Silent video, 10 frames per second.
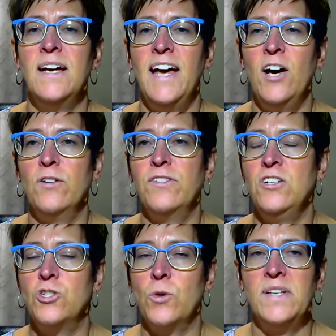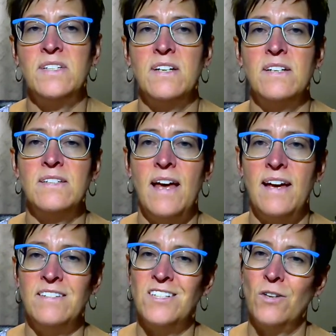healthy choices
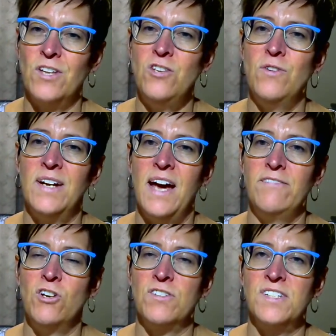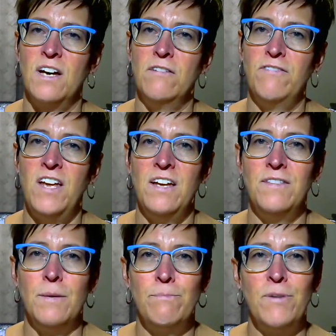so that you can have yourself
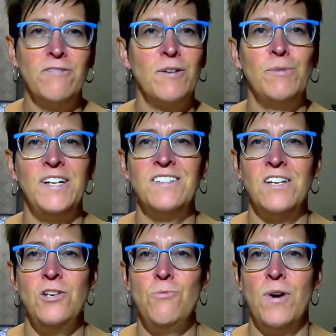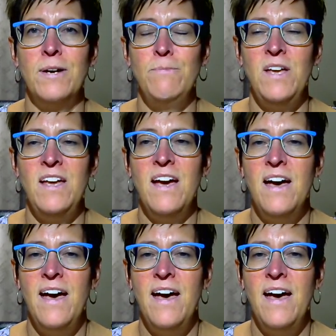in the perfect place that you want to be